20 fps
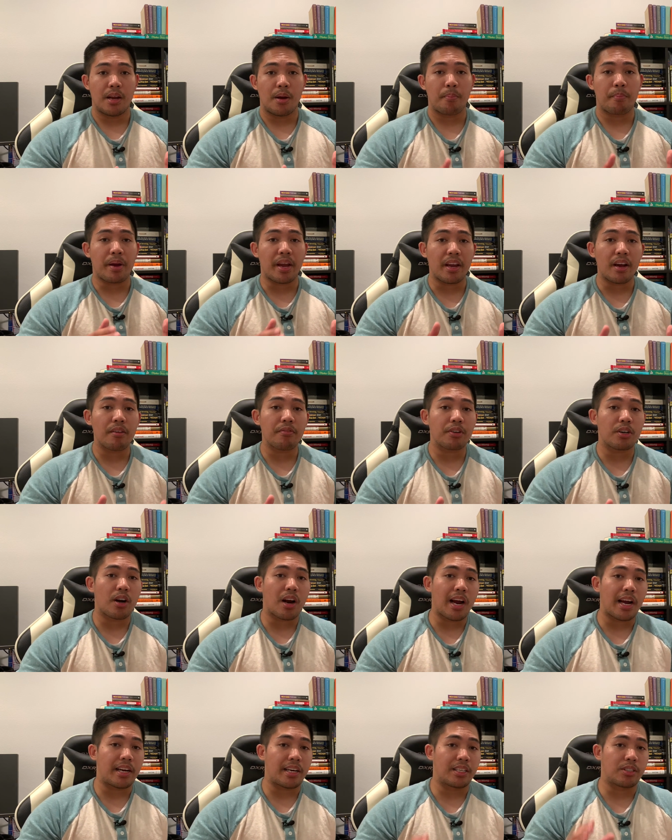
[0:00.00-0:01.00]
pay off your
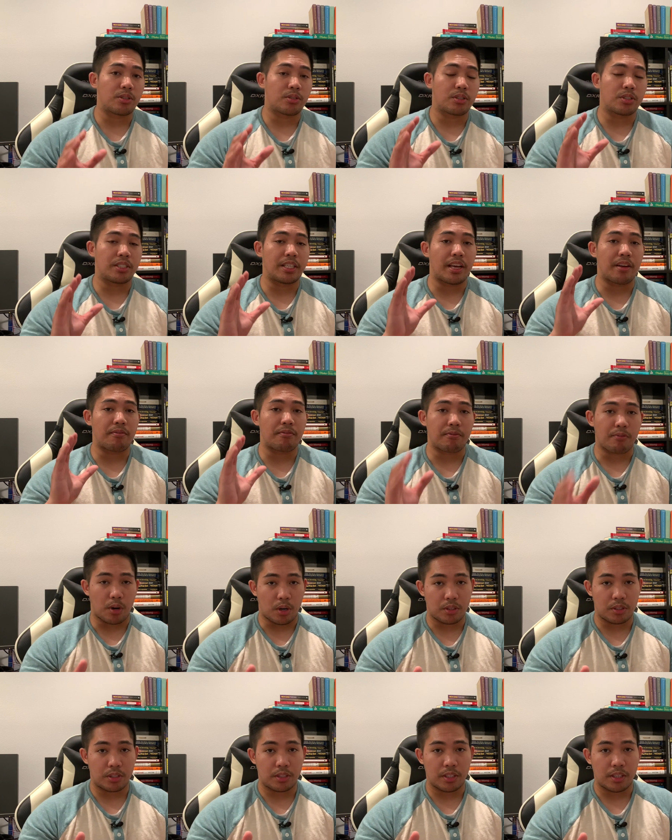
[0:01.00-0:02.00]
high interest debt
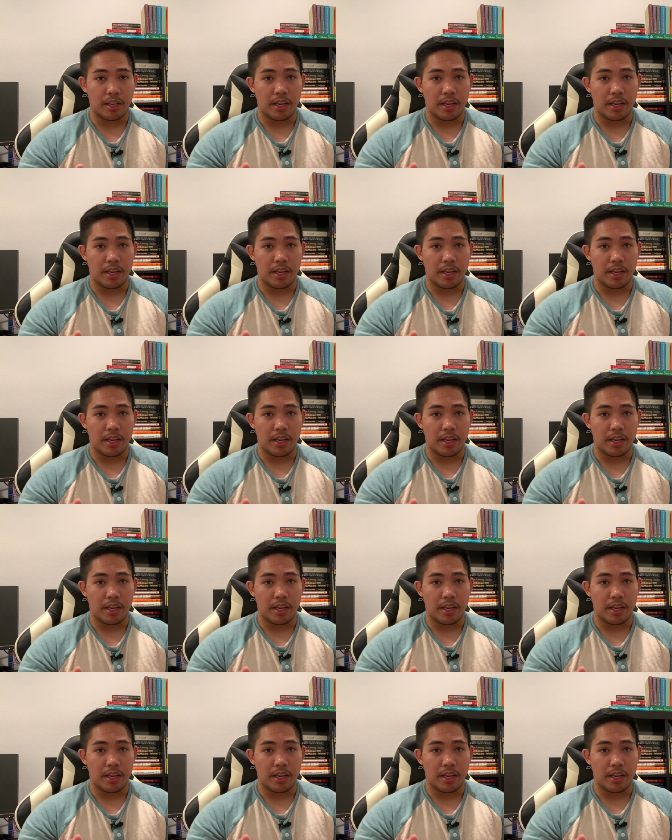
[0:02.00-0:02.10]
first,